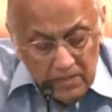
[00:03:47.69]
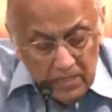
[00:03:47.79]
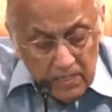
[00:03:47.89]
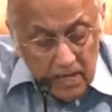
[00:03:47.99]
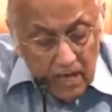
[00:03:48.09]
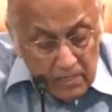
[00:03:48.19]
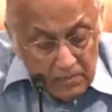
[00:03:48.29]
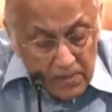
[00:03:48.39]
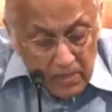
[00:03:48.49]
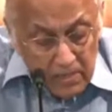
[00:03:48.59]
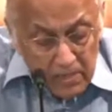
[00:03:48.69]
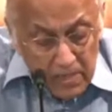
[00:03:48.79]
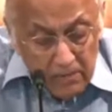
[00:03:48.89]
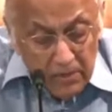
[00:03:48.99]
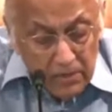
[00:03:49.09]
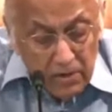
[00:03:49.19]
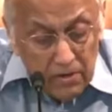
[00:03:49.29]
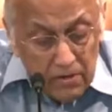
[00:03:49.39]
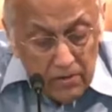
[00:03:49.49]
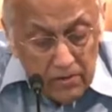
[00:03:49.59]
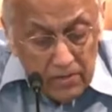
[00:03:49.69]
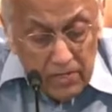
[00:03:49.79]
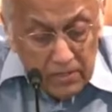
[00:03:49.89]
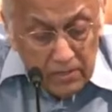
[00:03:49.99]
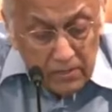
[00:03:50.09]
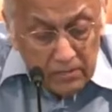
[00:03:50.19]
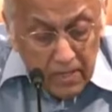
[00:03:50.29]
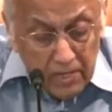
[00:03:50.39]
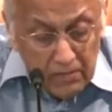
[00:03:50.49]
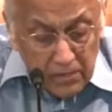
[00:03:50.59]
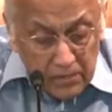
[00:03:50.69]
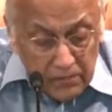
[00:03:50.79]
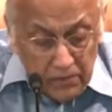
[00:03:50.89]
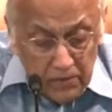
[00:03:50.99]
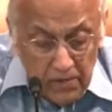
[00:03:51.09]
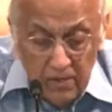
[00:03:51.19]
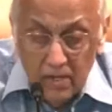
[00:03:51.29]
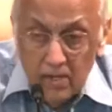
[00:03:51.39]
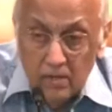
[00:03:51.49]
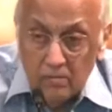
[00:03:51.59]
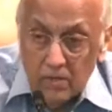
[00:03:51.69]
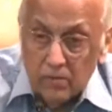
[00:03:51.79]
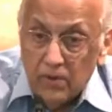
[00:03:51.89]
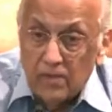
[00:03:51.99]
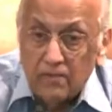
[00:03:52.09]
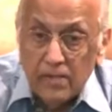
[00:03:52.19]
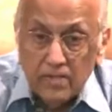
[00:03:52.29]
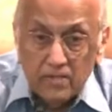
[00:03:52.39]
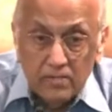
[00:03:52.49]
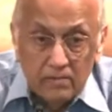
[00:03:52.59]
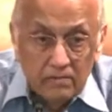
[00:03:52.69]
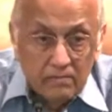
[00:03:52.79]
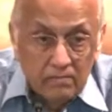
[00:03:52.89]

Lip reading: it says the husband doesn't have authority over his own body, verse 4, but the wife does.